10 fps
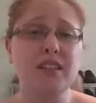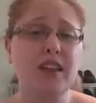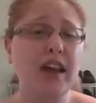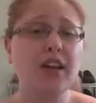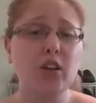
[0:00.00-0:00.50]

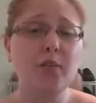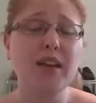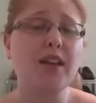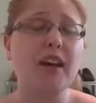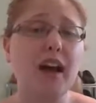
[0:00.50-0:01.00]
the
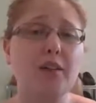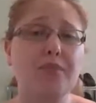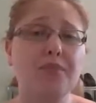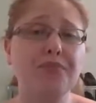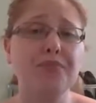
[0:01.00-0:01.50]
economic
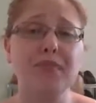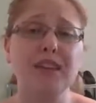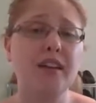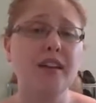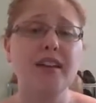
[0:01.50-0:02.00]

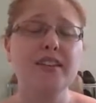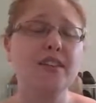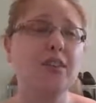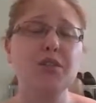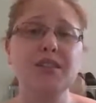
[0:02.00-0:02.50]

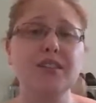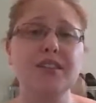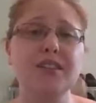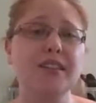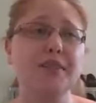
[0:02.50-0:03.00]

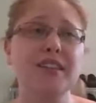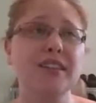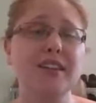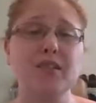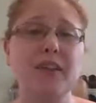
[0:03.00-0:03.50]
solutions,
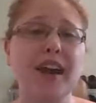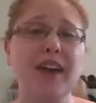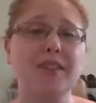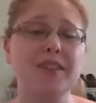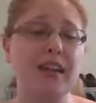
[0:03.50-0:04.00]
especially
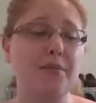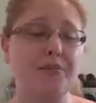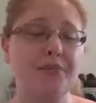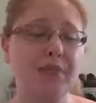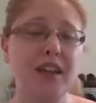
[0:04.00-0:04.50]
around
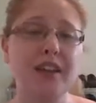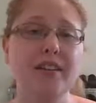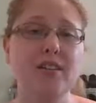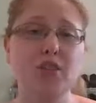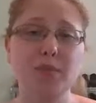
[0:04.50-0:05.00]

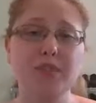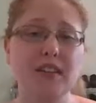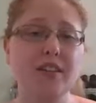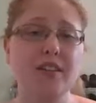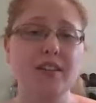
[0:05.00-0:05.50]
job
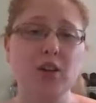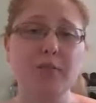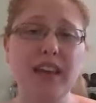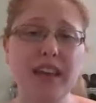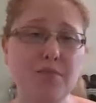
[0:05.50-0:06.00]
seeker and
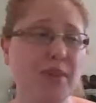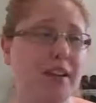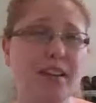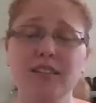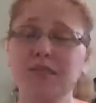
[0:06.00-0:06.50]
job
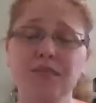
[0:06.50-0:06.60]
keeper